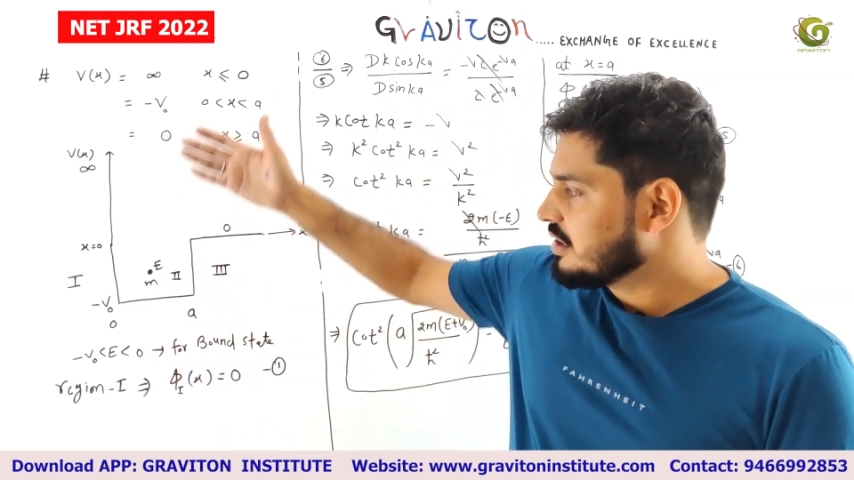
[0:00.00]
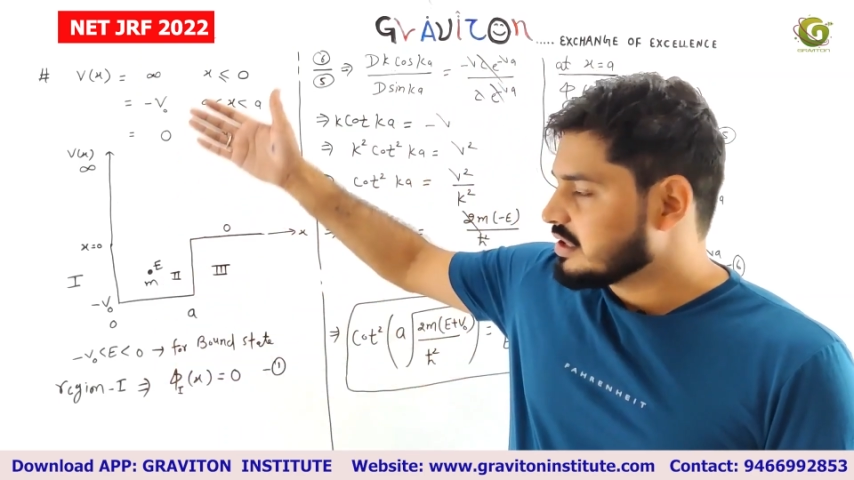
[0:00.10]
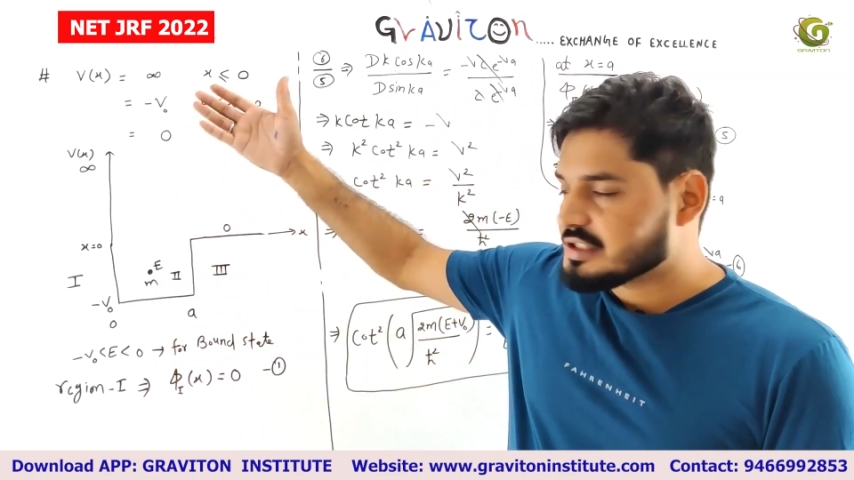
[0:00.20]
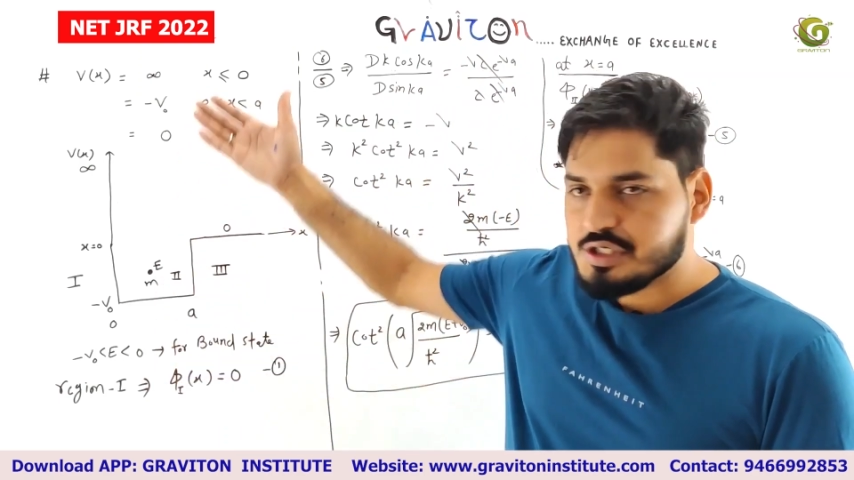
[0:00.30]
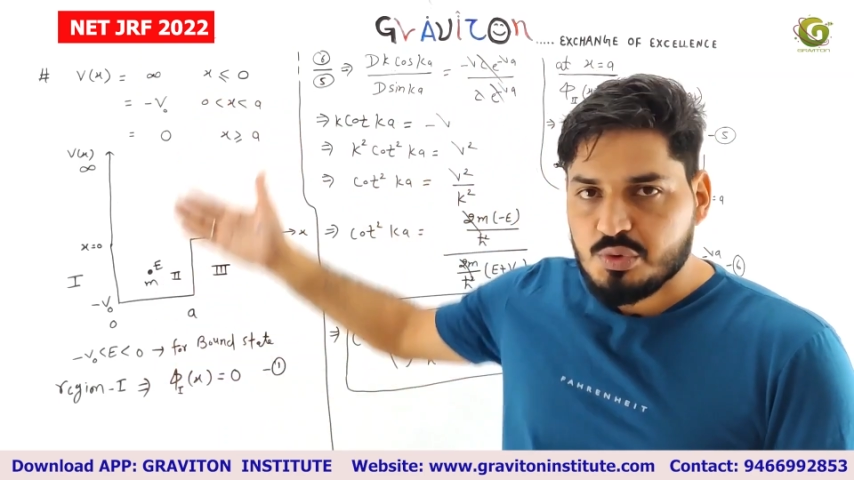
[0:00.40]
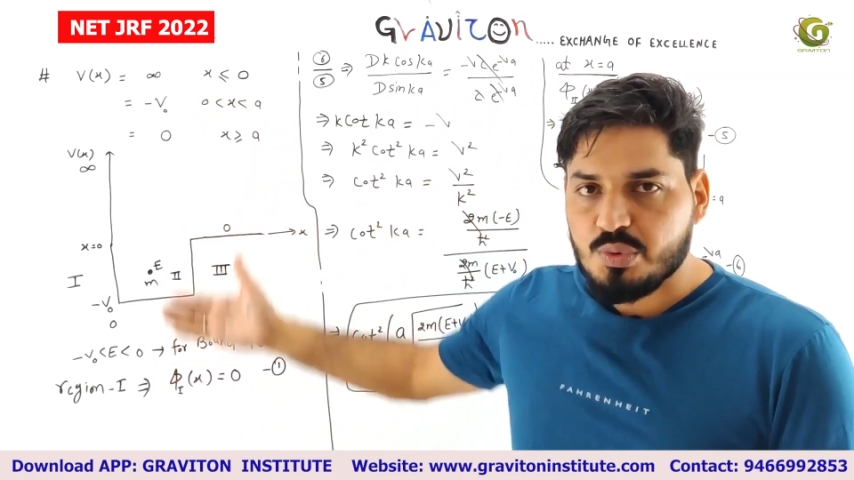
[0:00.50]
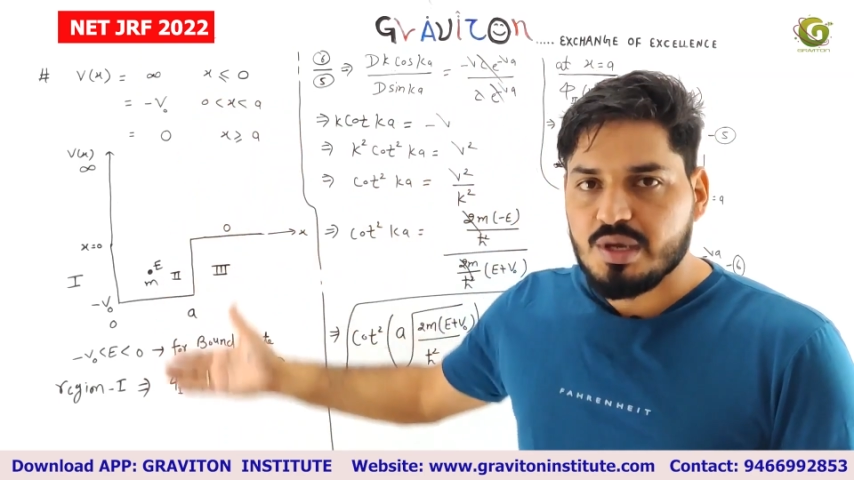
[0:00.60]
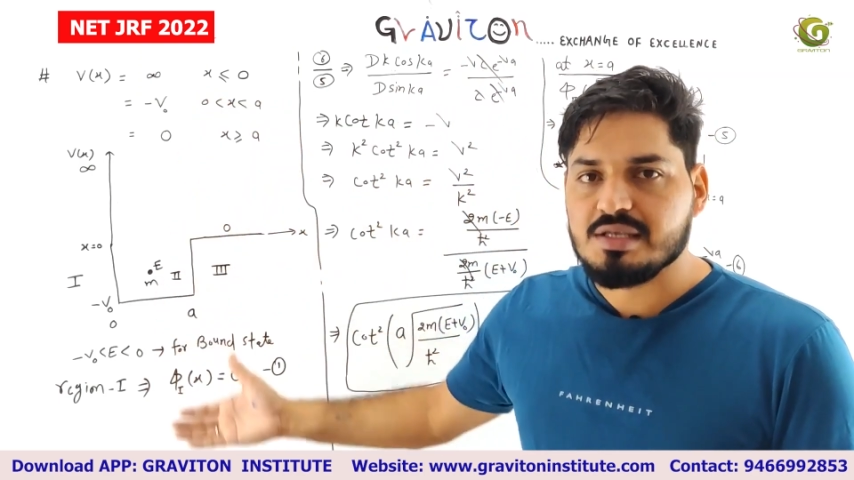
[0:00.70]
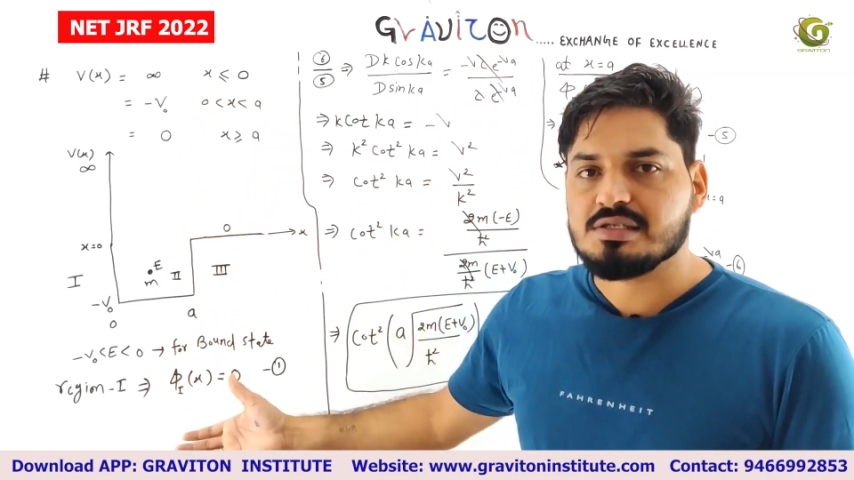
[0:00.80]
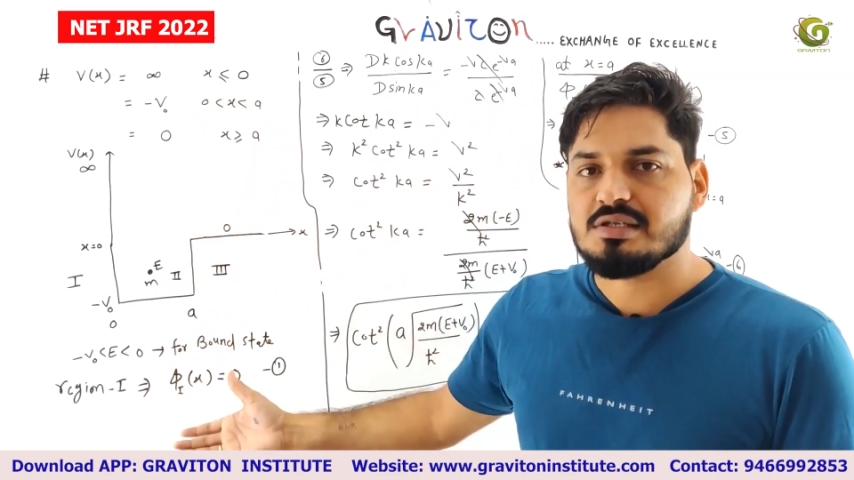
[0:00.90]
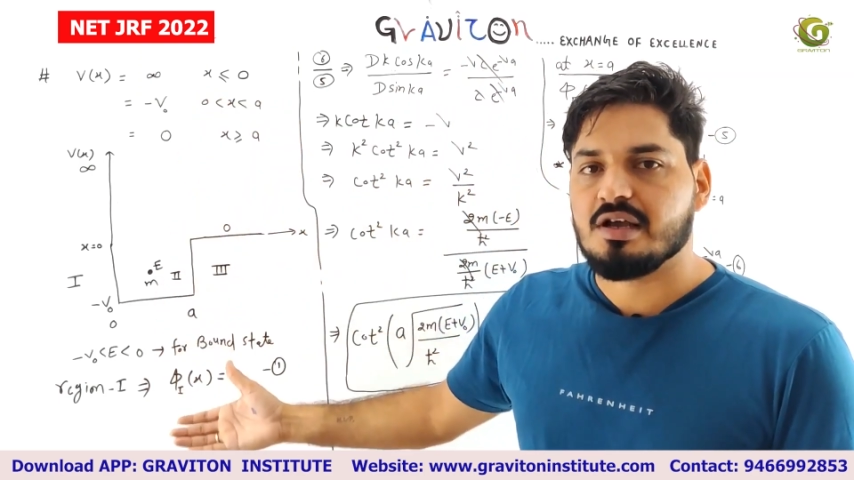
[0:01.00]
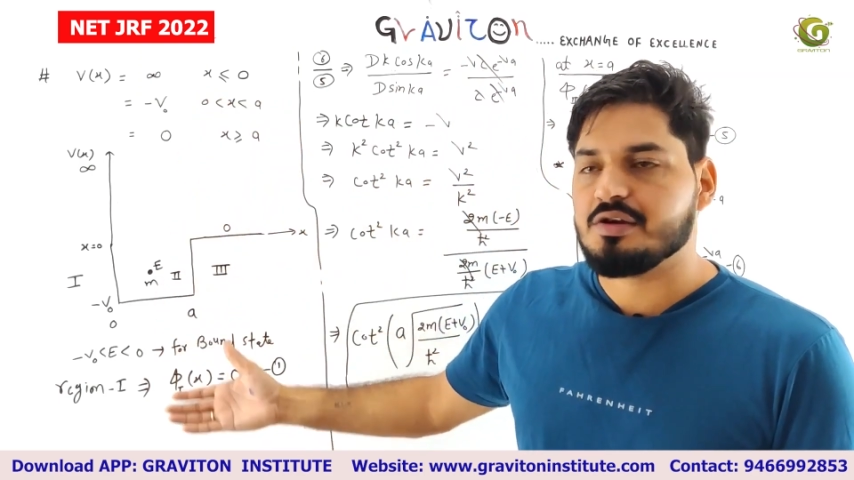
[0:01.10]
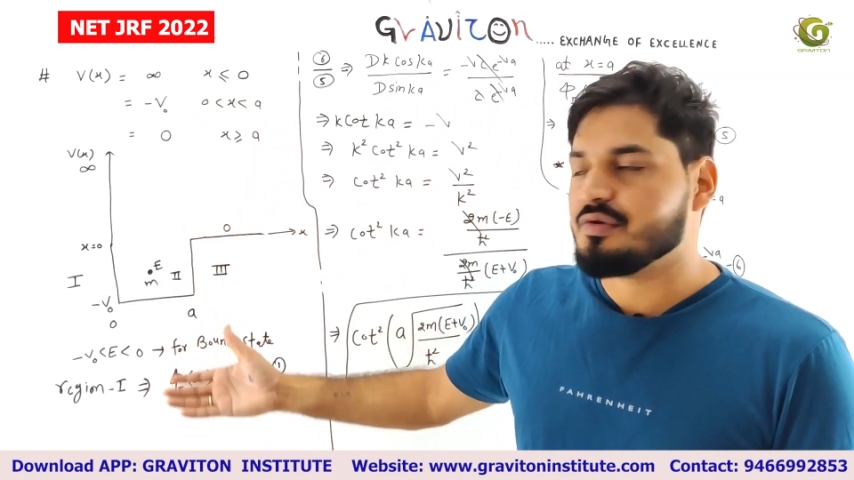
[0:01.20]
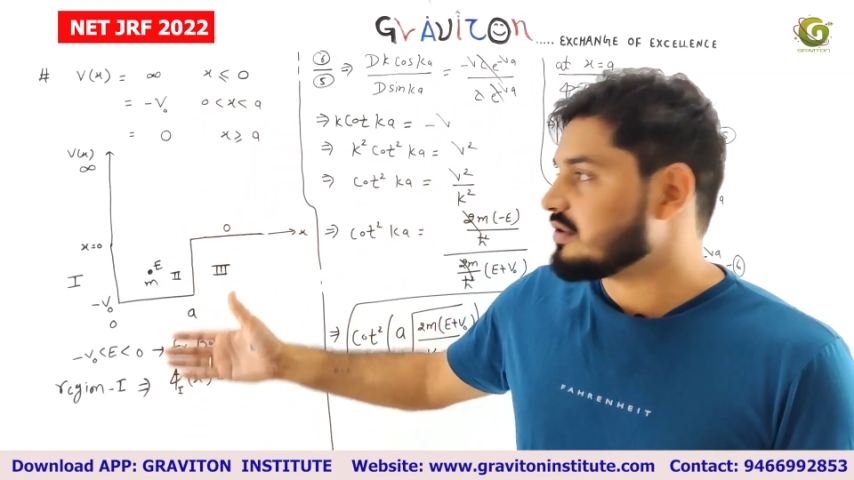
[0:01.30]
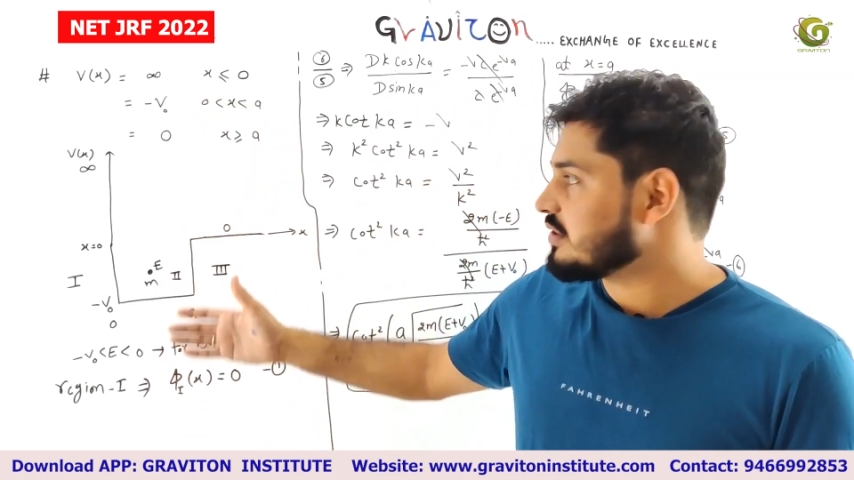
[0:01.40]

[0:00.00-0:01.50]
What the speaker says: sequence and you have